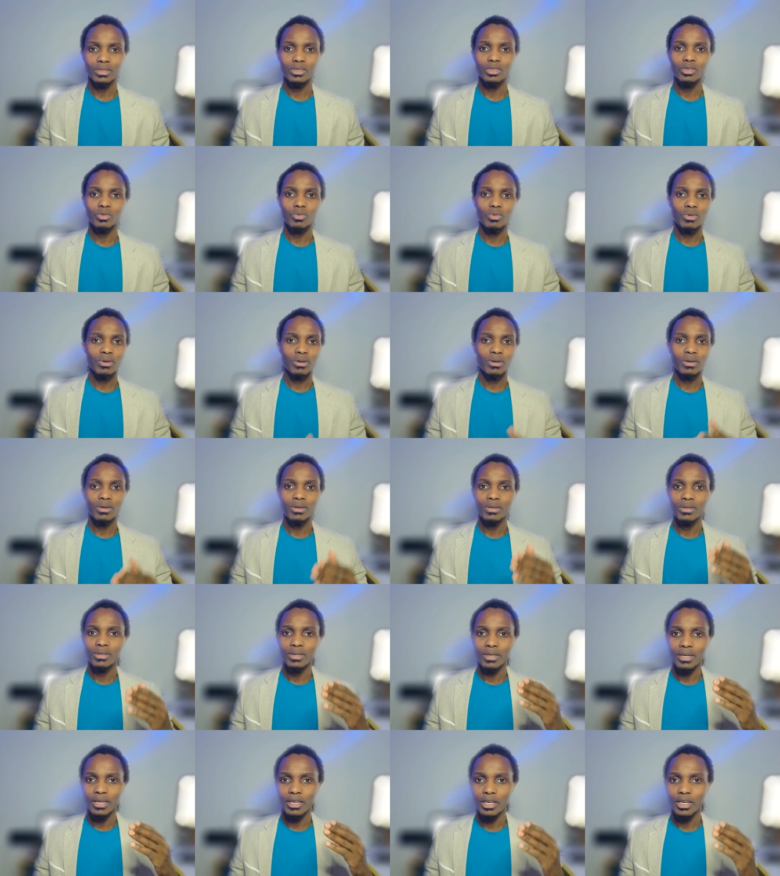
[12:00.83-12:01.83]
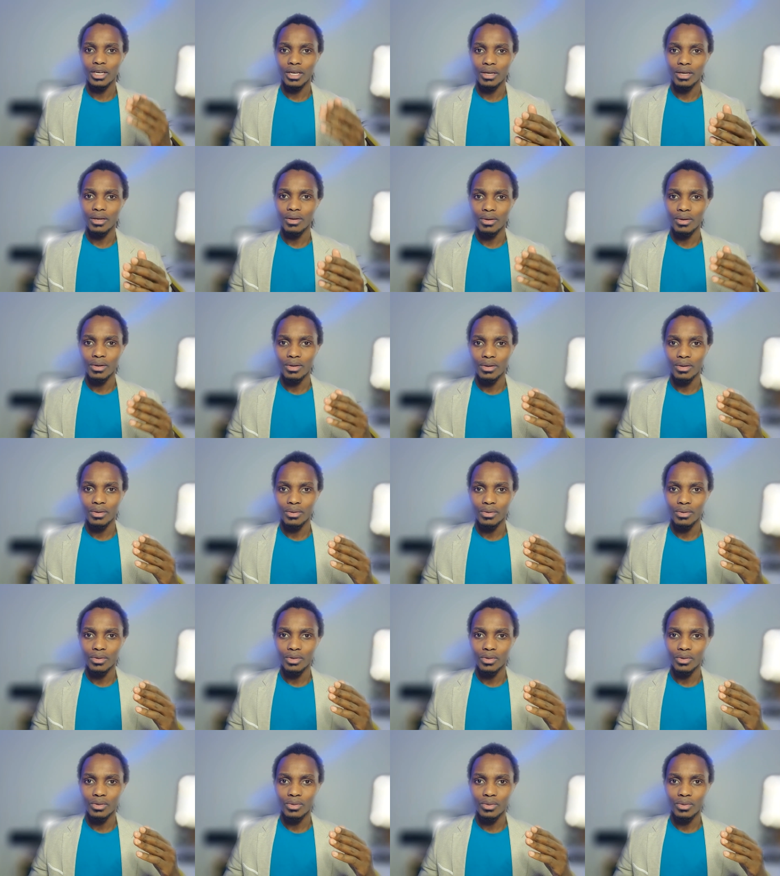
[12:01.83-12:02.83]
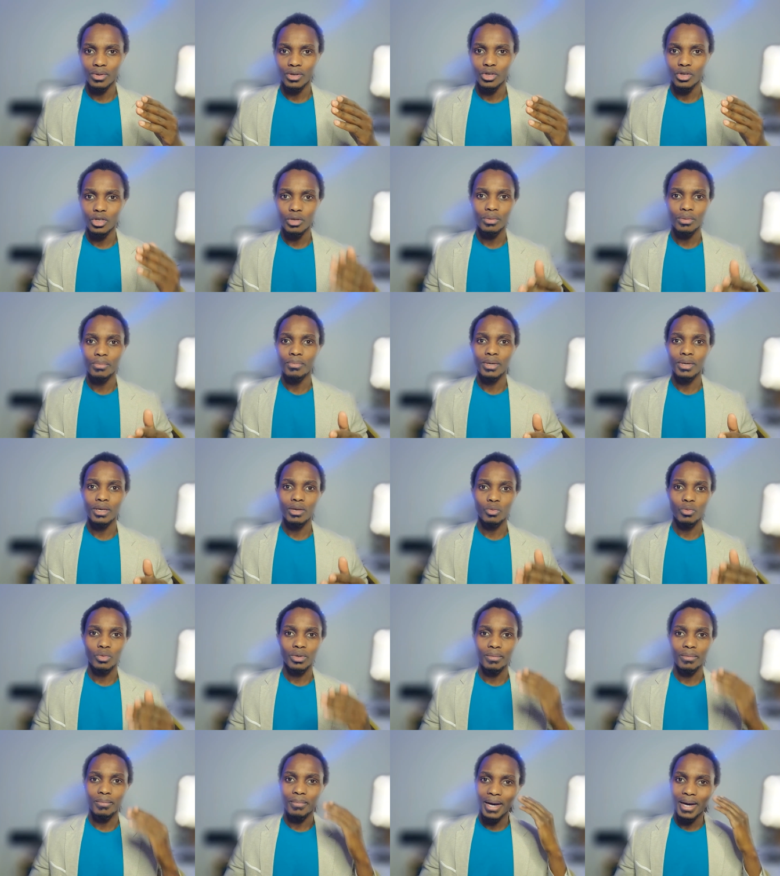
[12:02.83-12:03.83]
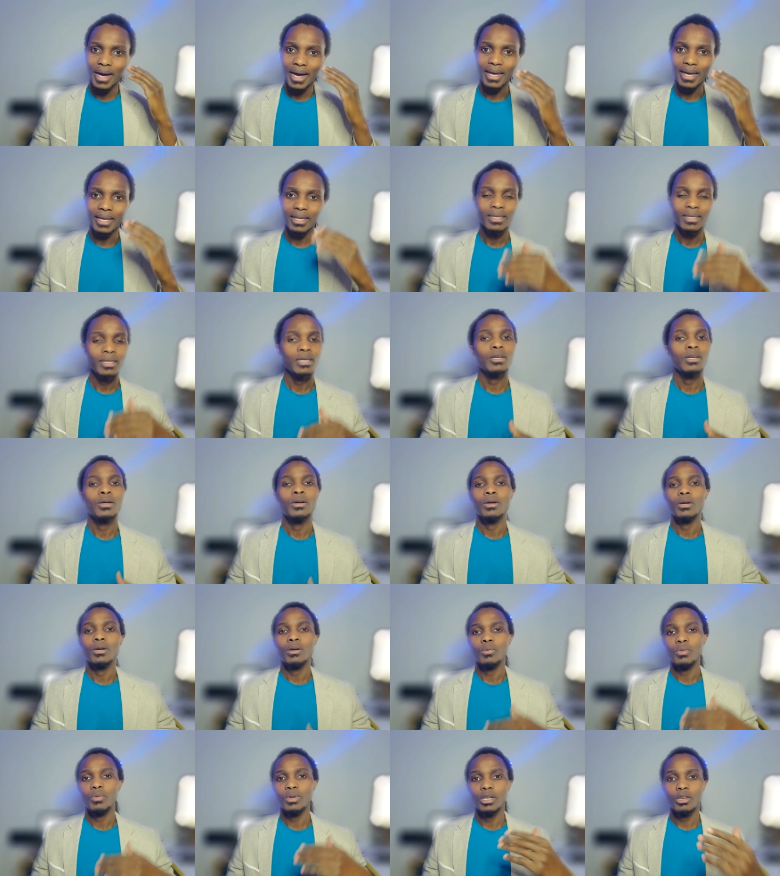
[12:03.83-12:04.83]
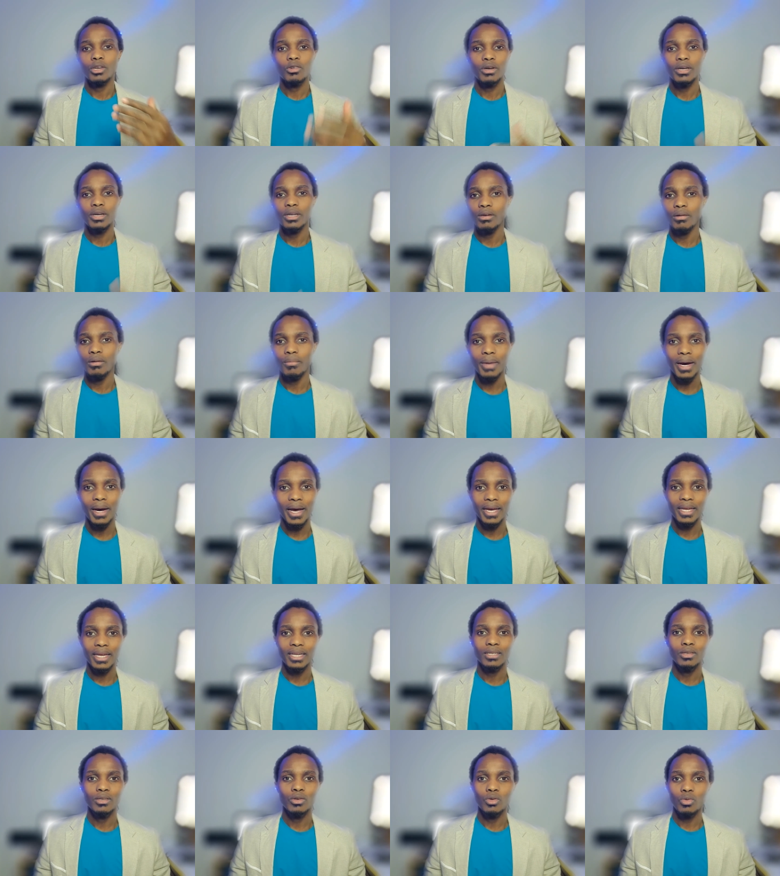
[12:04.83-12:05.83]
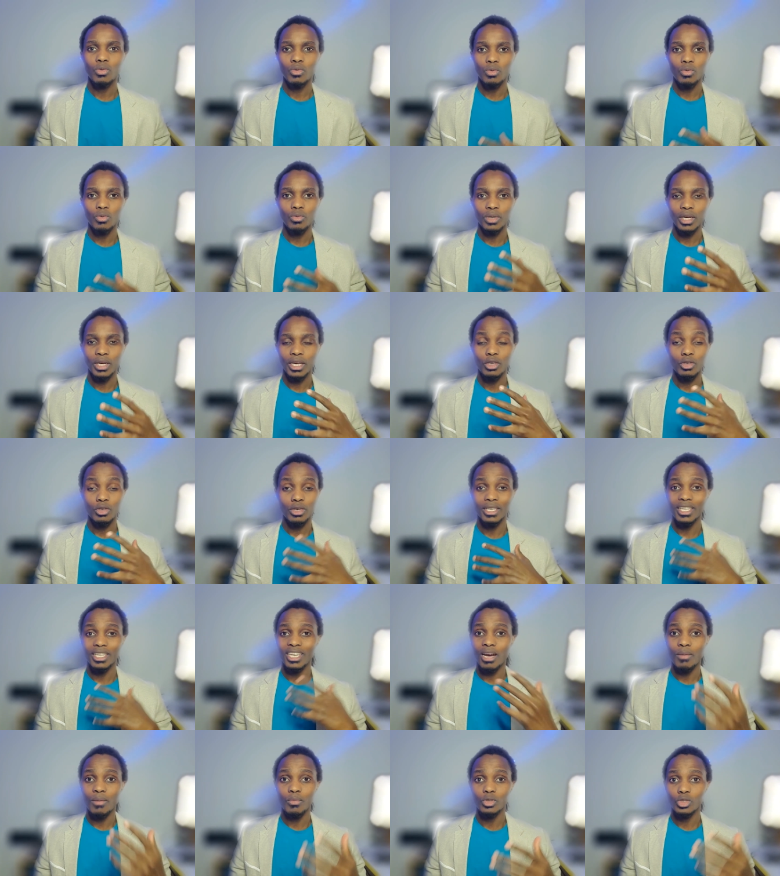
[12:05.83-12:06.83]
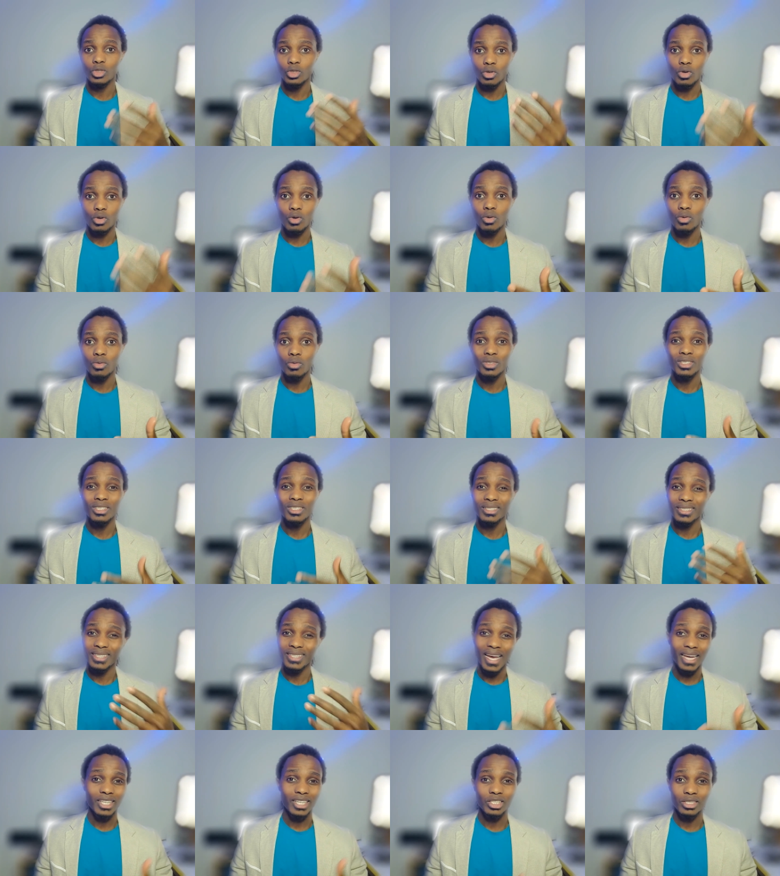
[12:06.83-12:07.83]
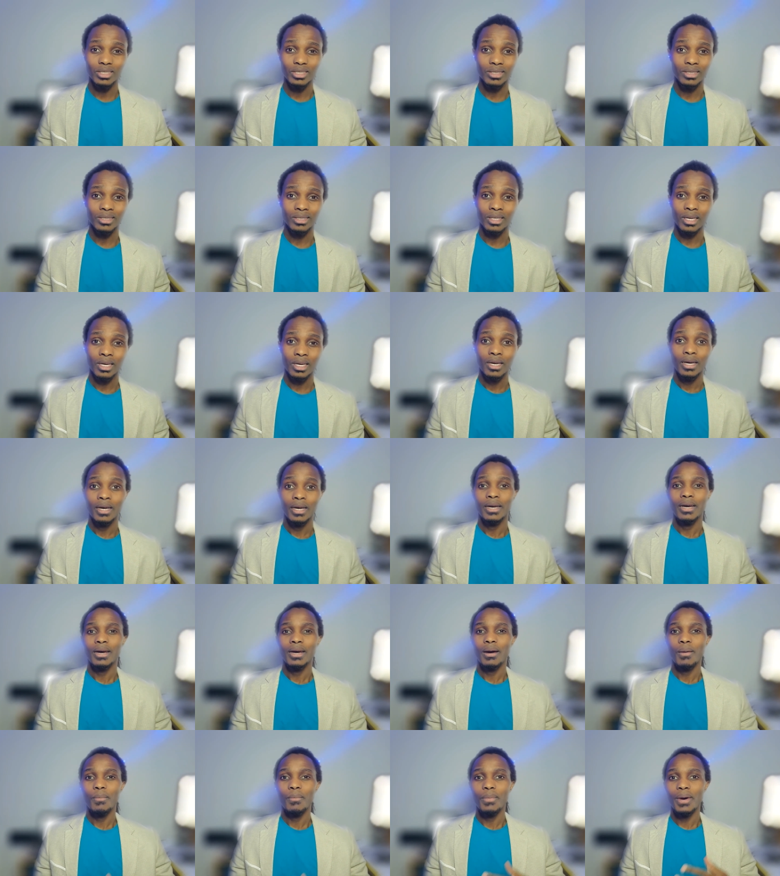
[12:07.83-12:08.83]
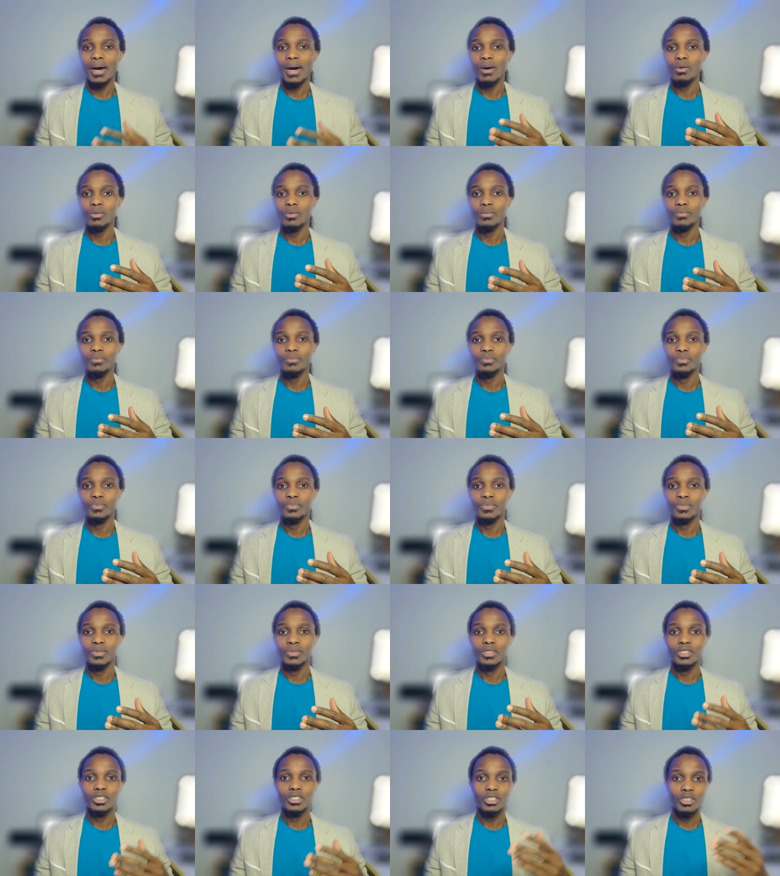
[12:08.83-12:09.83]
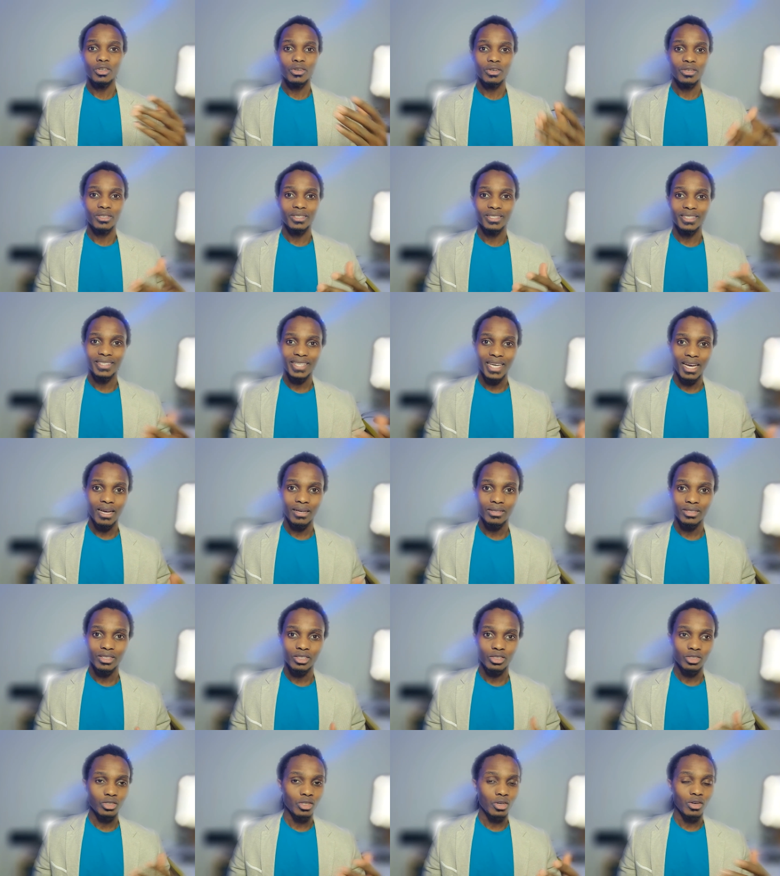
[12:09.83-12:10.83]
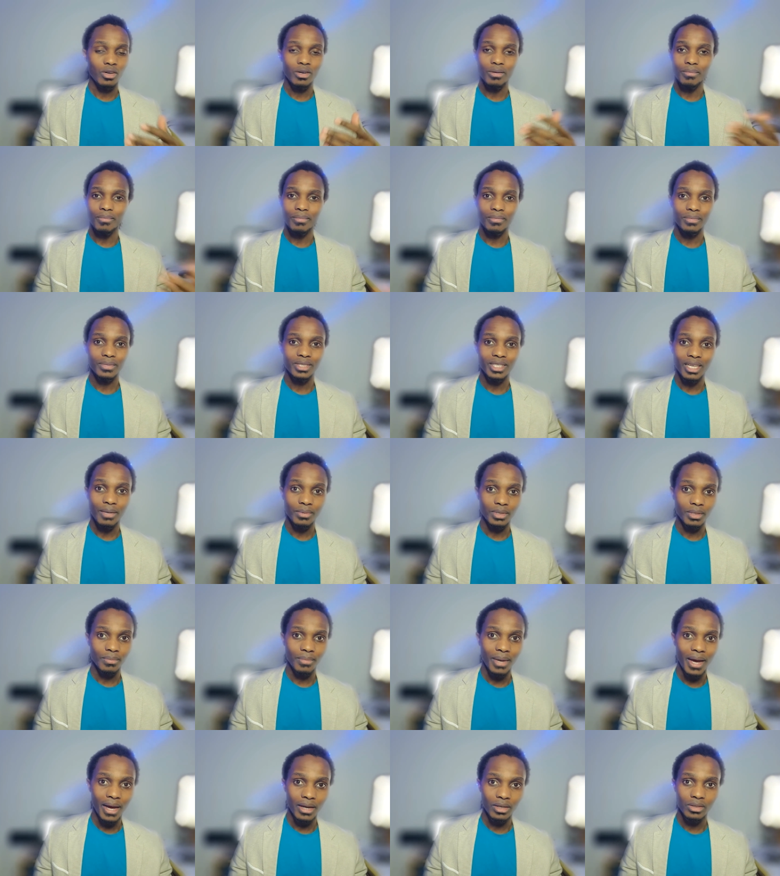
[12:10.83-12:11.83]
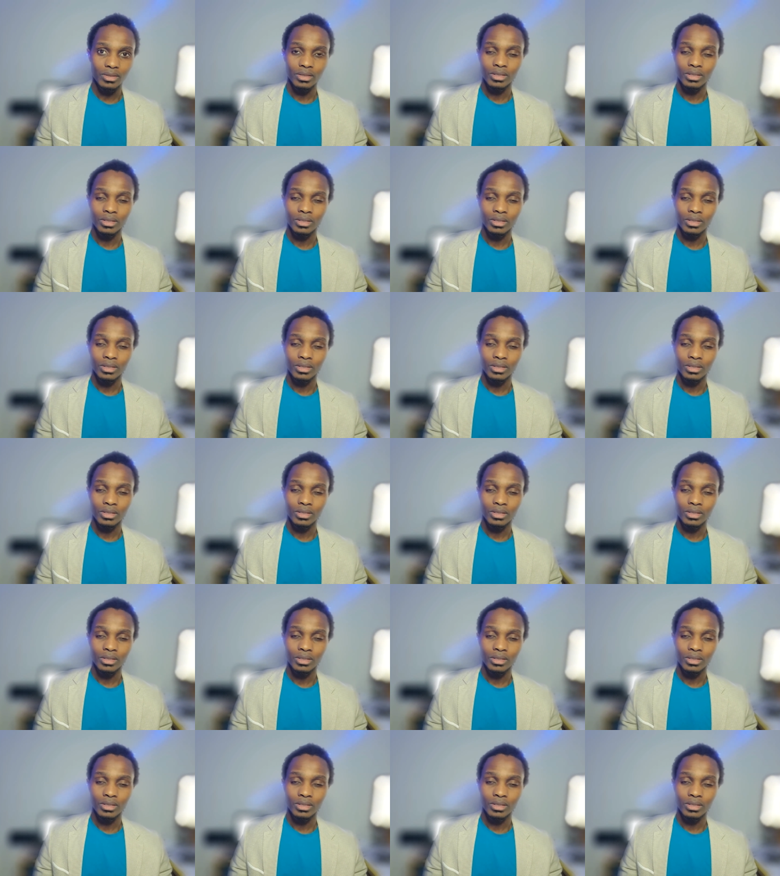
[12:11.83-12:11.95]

You are a human being with a mind, with a critical mind, and you can come with your own deductions about certain subject matter.